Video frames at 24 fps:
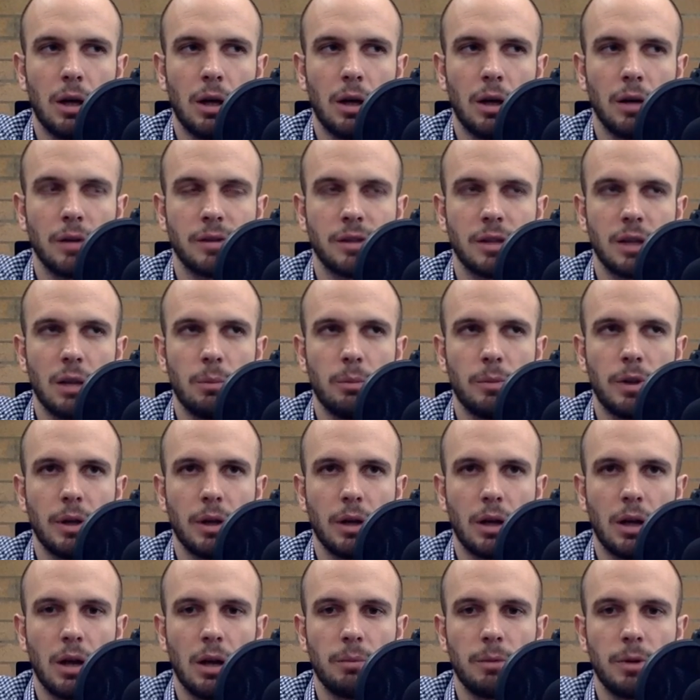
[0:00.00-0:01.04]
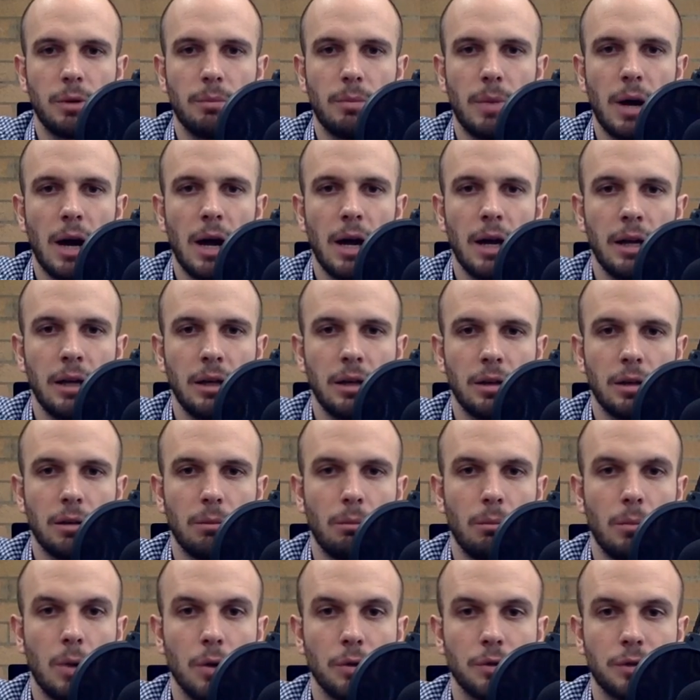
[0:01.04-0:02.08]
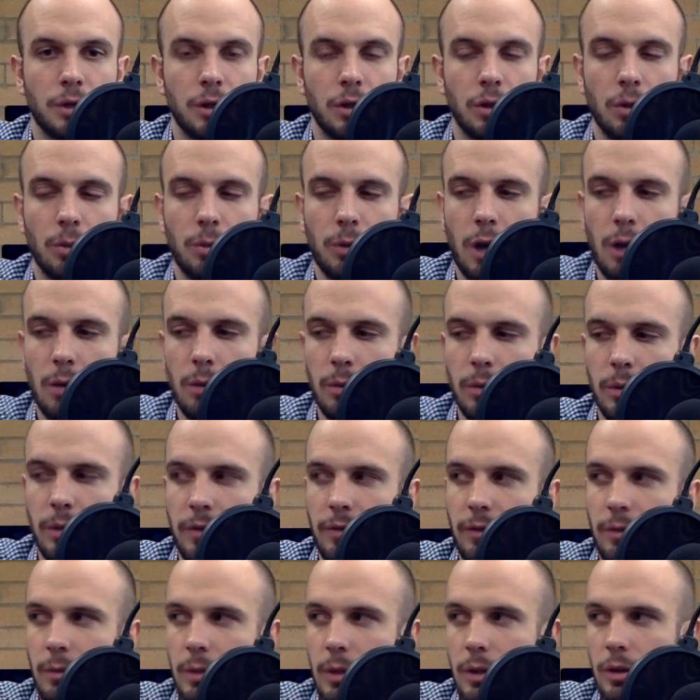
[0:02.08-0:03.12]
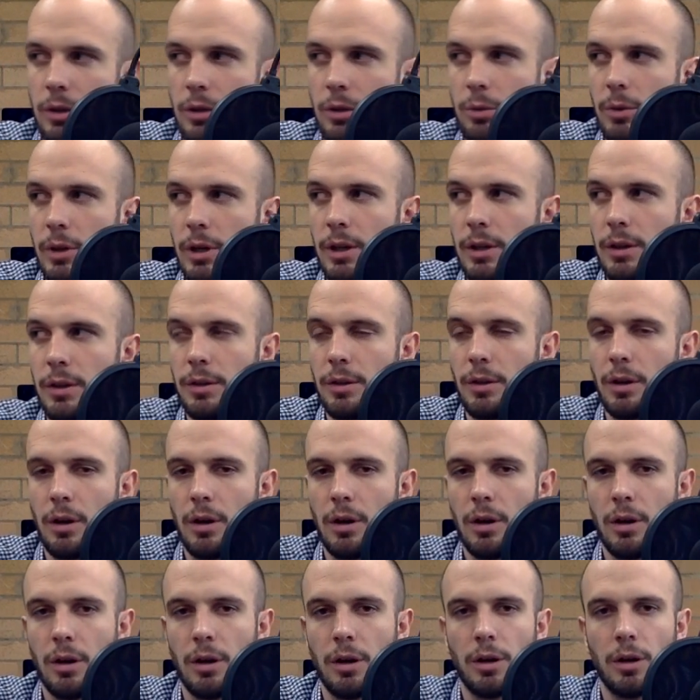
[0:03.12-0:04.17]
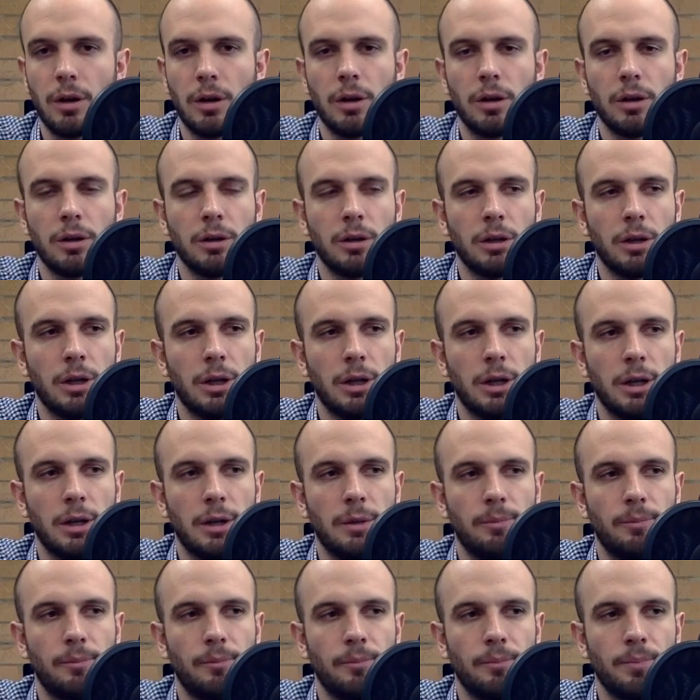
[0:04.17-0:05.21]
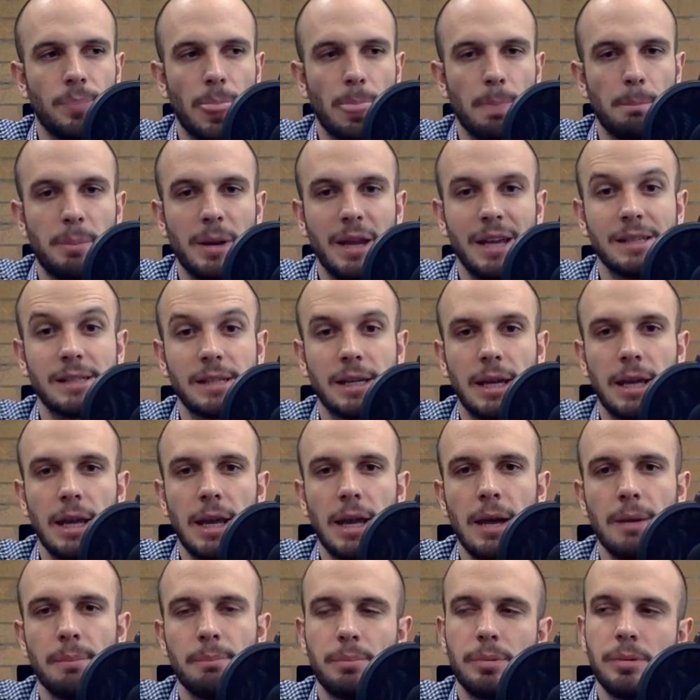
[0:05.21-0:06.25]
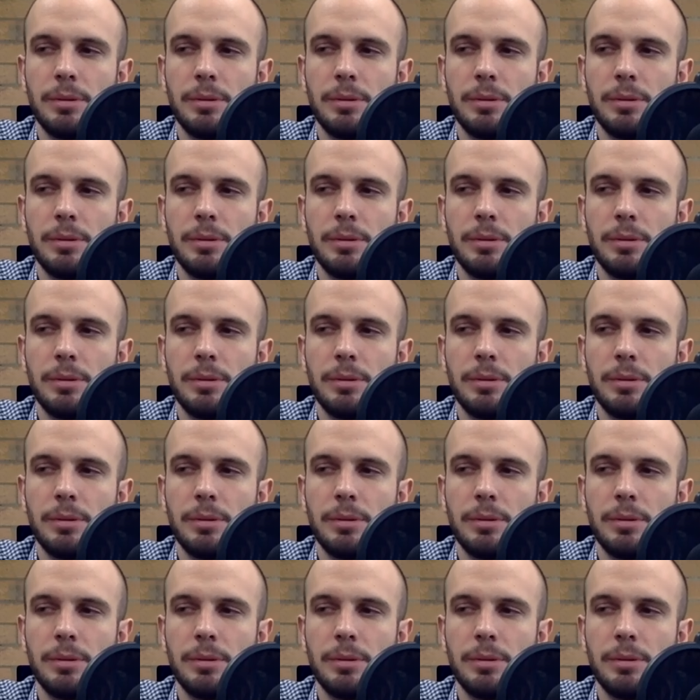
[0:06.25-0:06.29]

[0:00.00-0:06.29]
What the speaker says: Some that come to mind that most of you are probably familiar with are Basecamp,